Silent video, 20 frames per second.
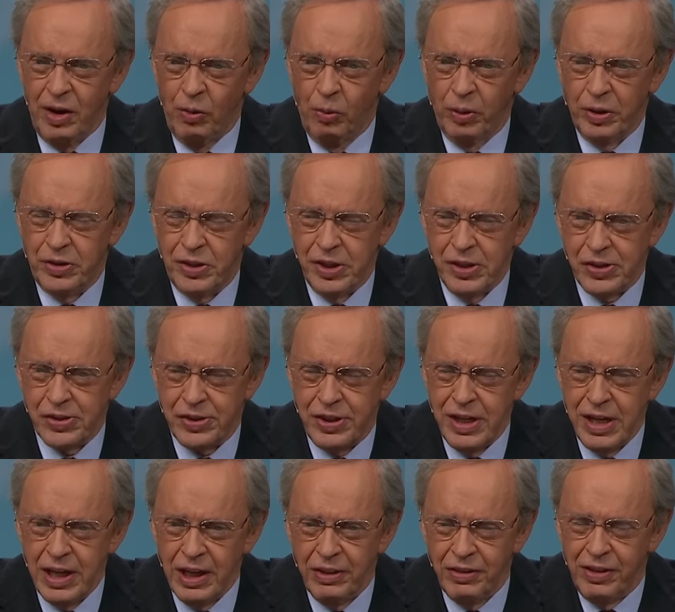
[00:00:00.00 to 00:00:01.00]
which is
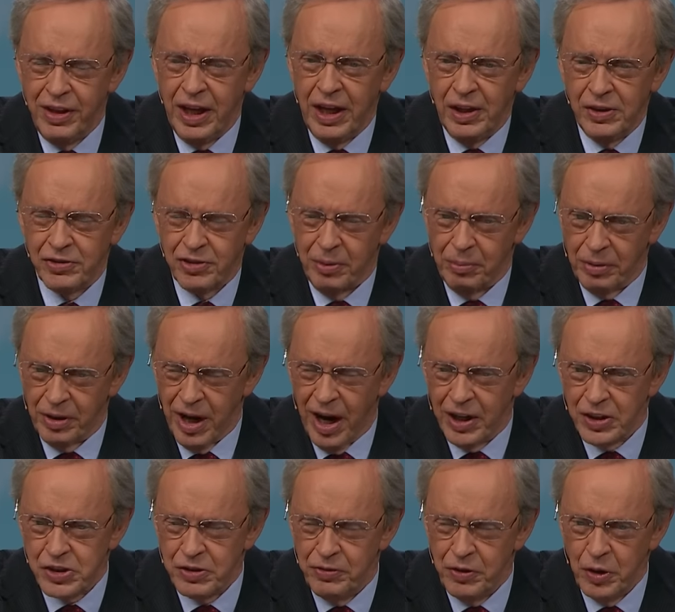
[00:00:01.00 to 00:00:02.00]
seeing things from
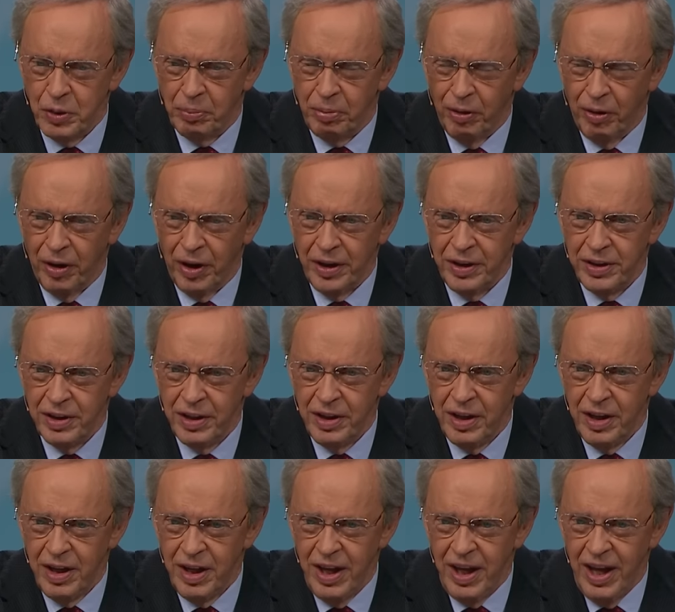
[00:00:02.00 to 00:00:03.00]
God's viewpoint
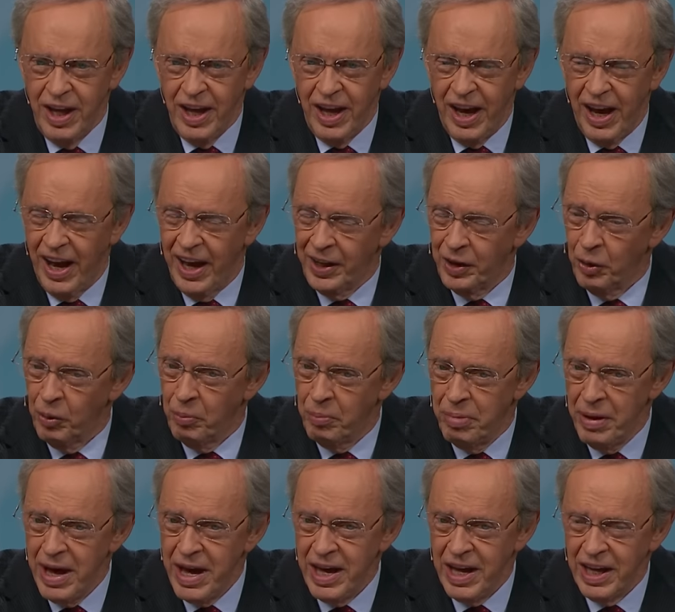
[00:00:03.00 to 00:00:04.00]
and
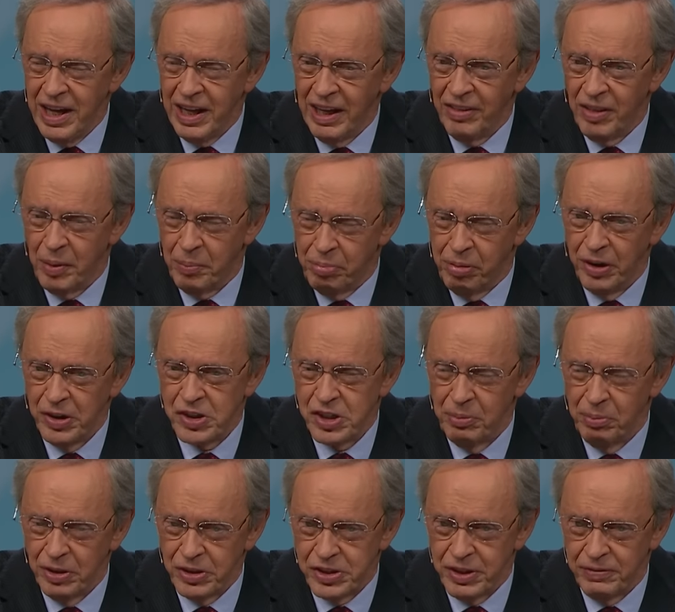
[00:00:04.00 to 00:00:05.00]
obeying the
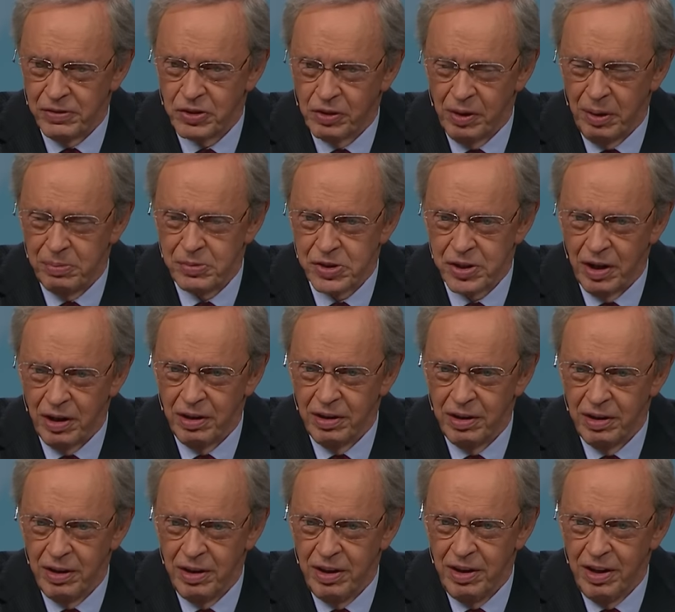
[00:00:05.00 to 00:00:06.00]
principles of Scripture,
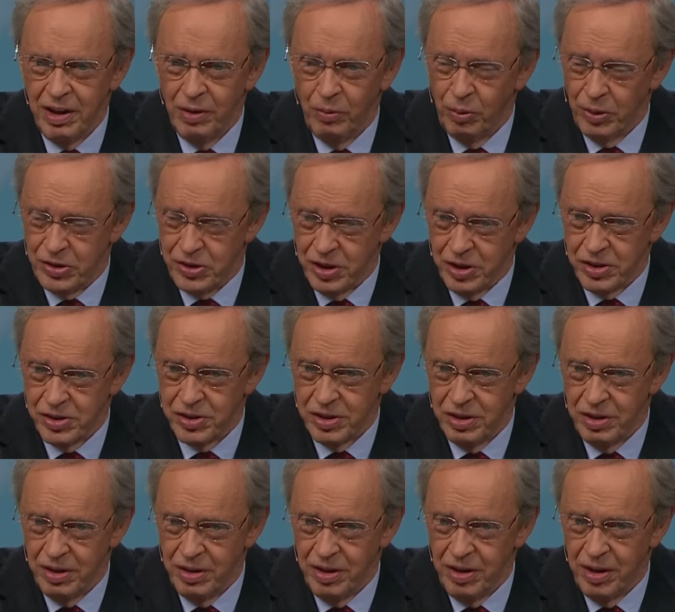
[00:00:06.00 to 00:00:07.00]
which is
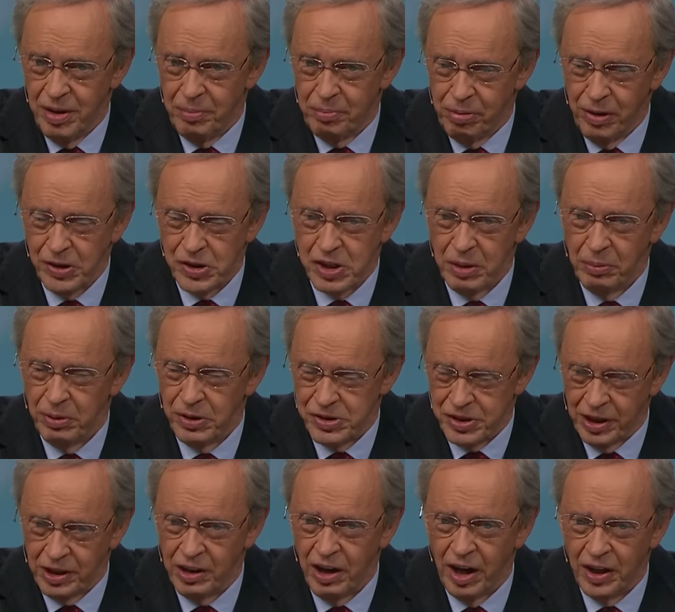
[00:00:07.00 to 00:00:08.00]
principles
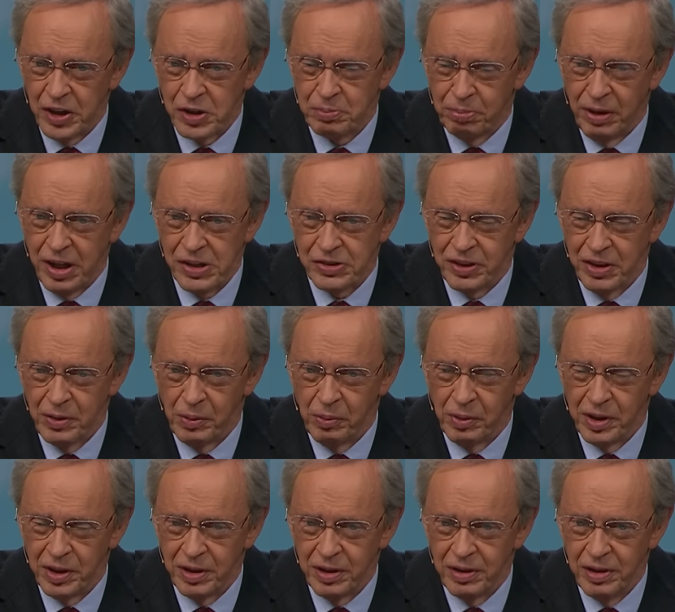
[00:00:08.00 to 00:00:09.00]
that God has placed in the
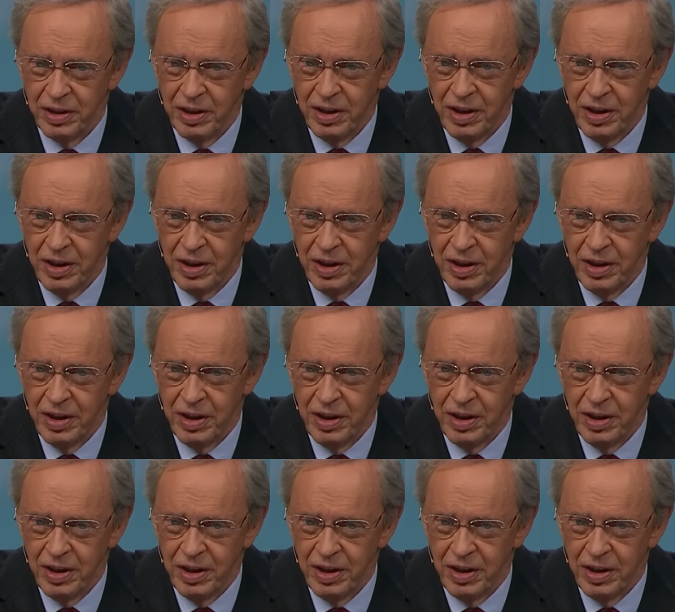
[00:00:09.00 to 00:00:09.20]
Word.